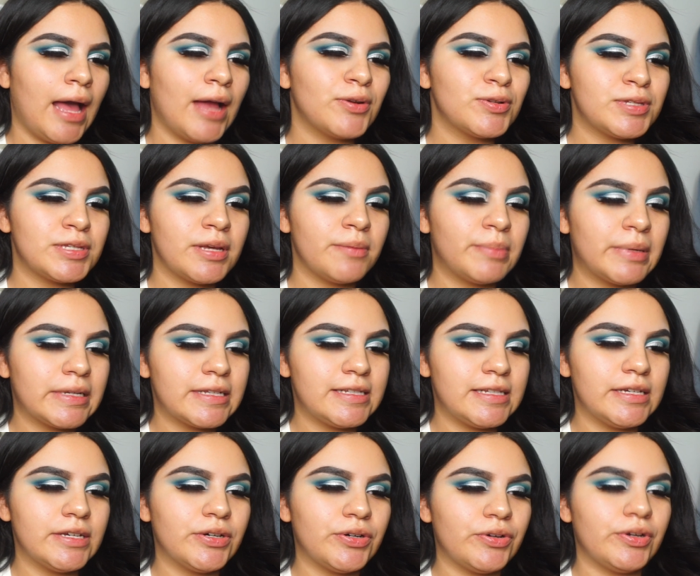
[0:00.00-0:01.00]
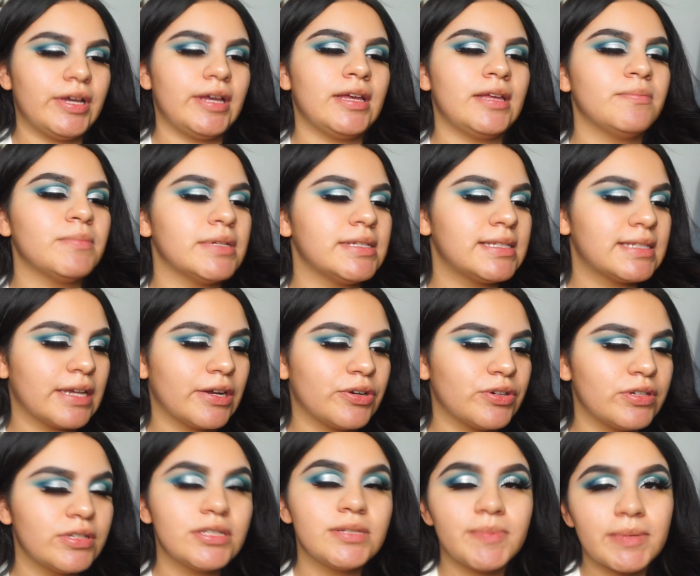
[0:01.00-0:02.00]
see a big deal in
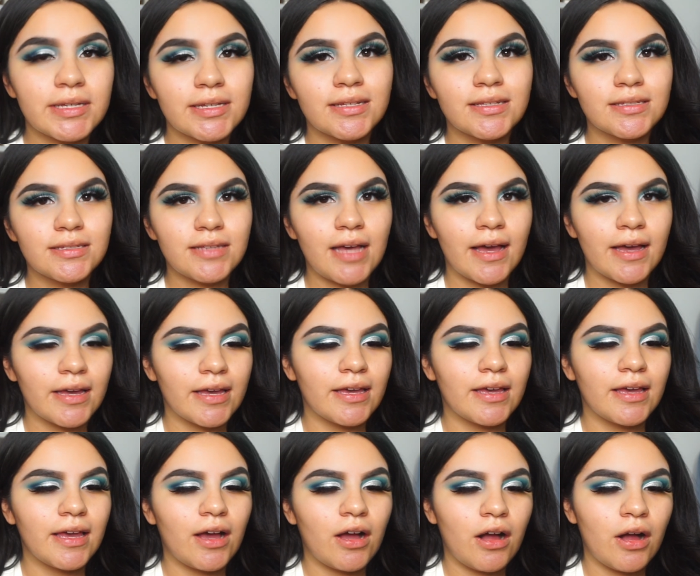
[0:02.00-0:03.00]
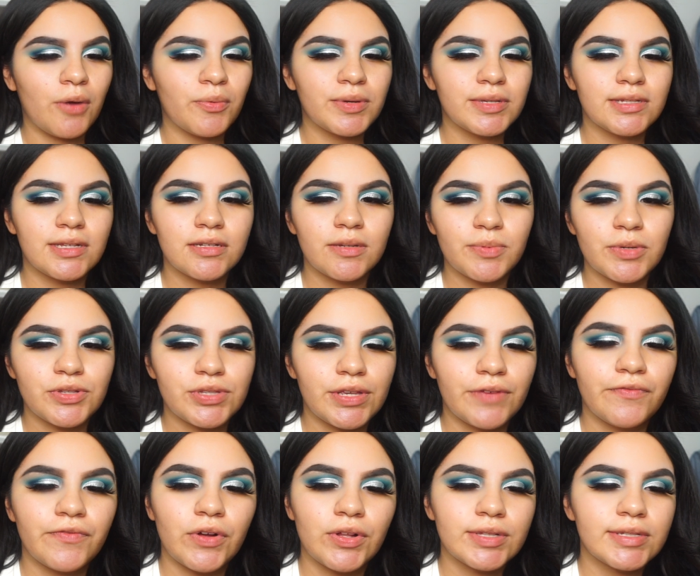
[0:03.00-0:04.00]
mascaras because I always end up using
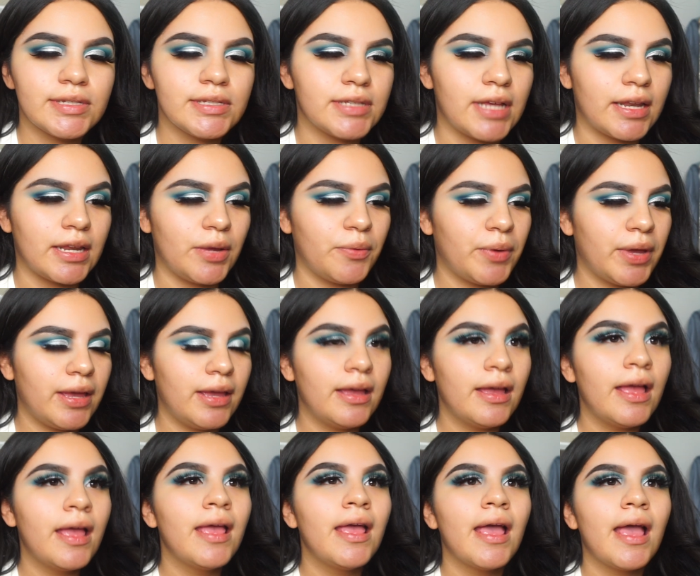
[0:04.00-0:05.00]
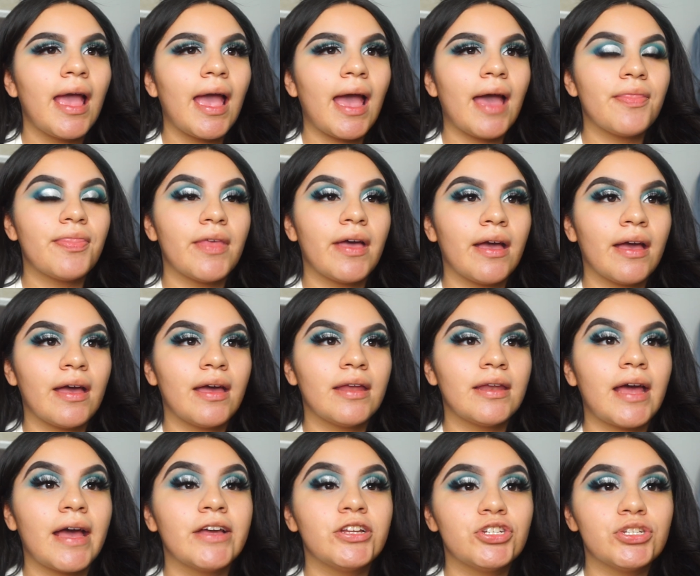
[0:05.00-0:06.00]
falsies anyway. And
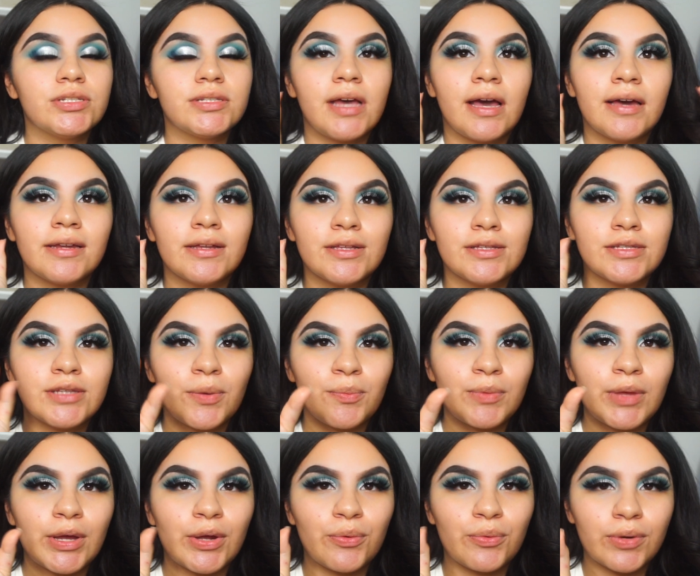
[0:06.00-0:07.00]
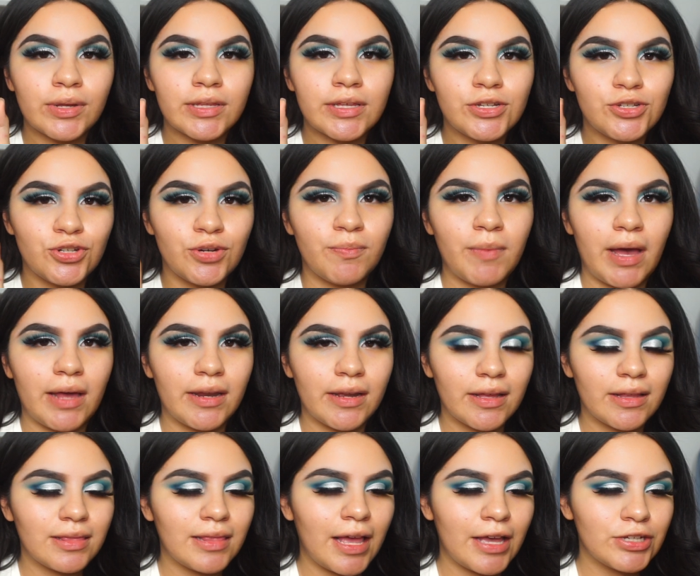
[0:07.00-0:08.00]
then I just added some like really
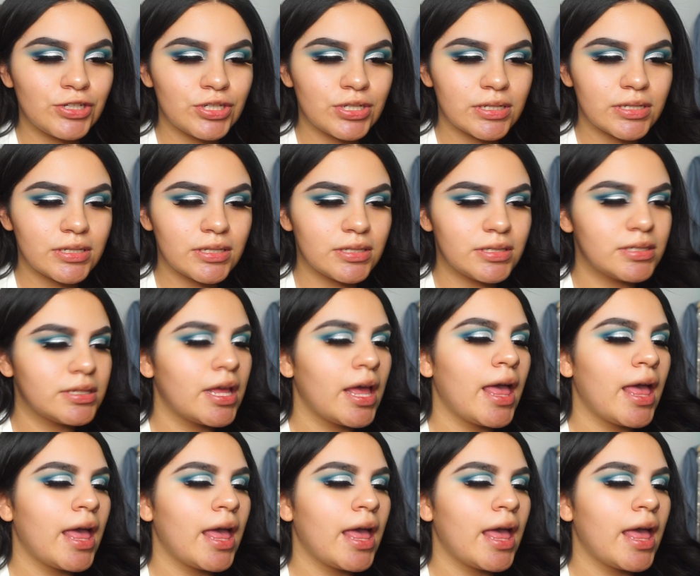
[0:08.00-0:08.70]
dramatic lashes.